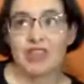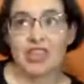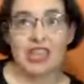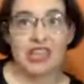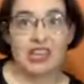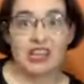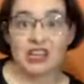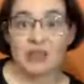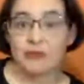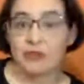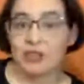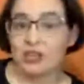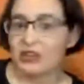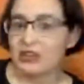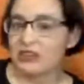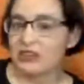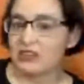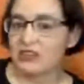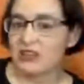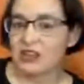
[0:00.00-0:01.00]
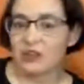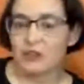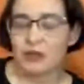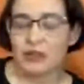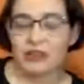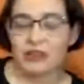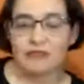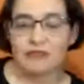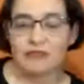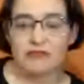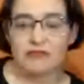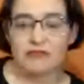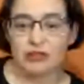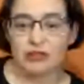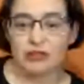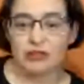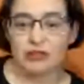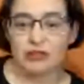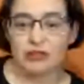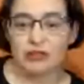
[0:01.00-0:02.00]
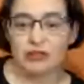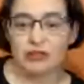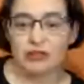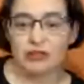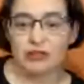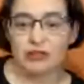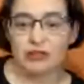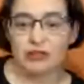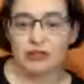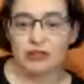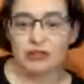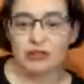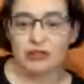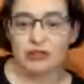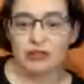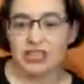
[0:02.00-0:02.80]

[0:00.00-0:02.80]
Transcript: and I'm here to talk about those two things.